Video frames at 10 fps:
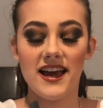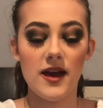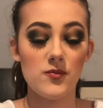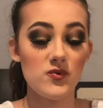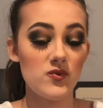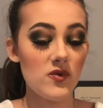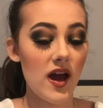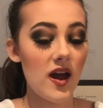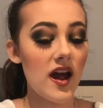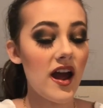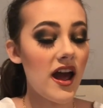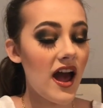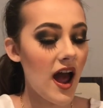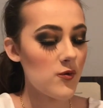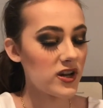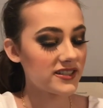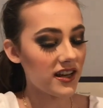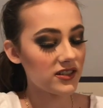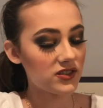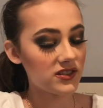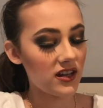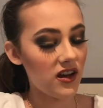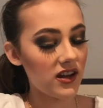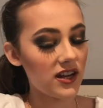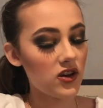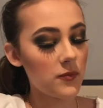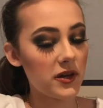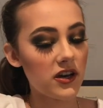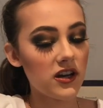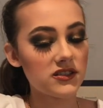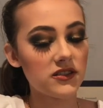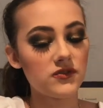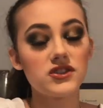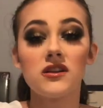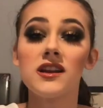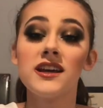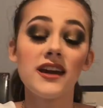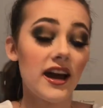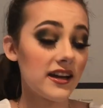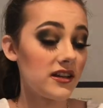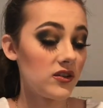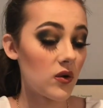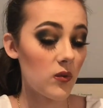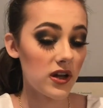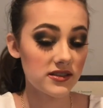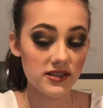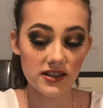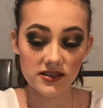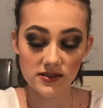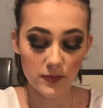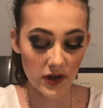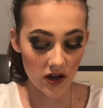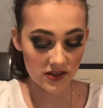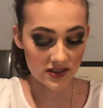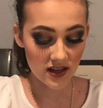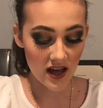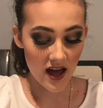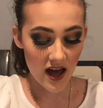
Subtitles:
I'm really excited to see how it looks, because actually I know what it's, because